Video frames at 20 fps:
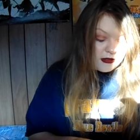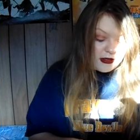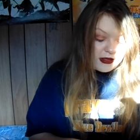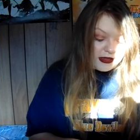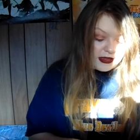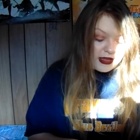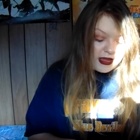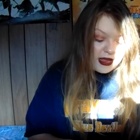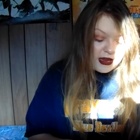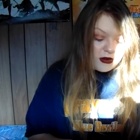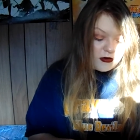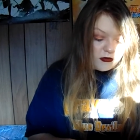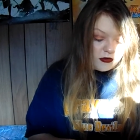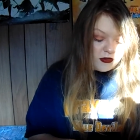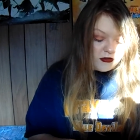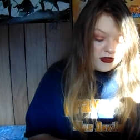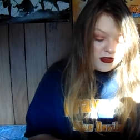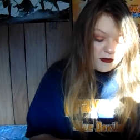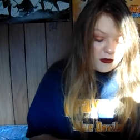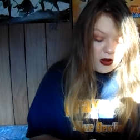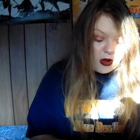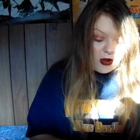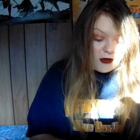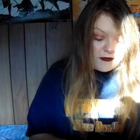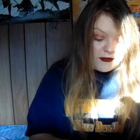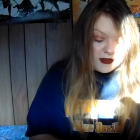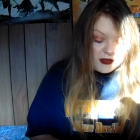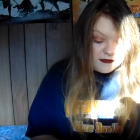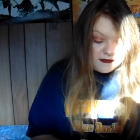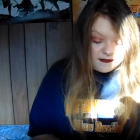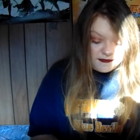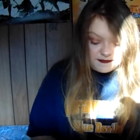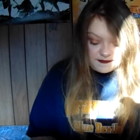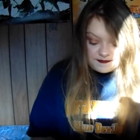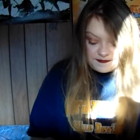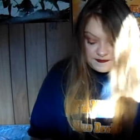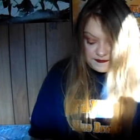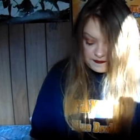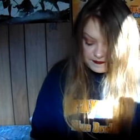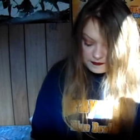Like, I don't use them often,
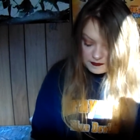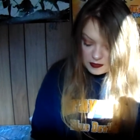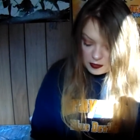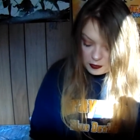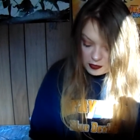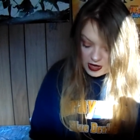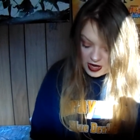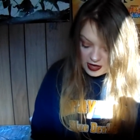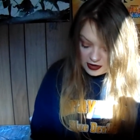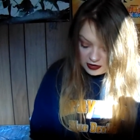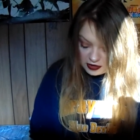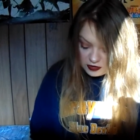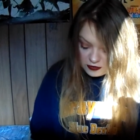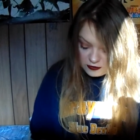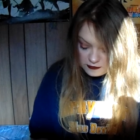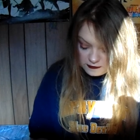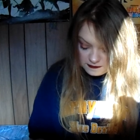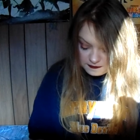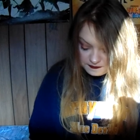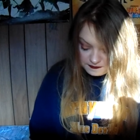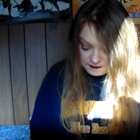but when I do,